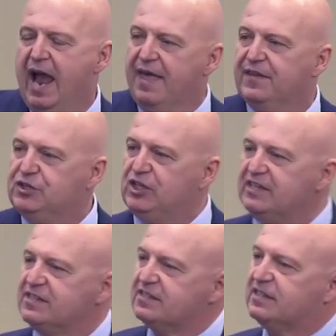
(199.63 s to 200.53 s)
And then
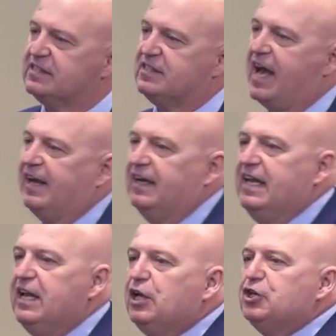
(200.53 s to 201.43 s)
Jesus decided
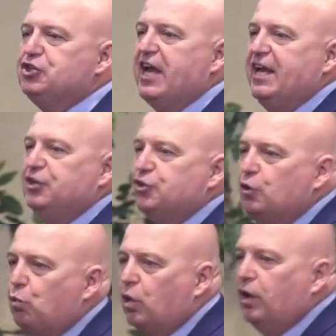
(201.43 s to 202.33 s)
he could change
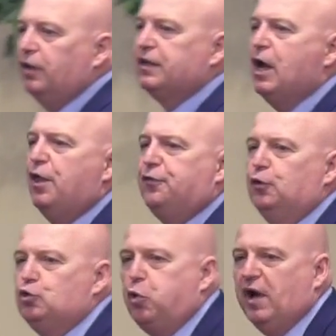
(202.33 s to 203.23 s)
the world
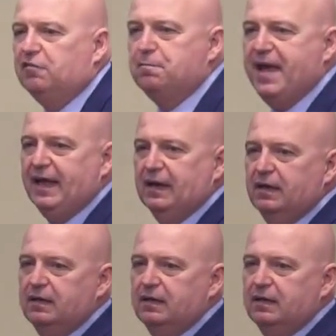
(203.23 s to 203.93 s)
through 12 men,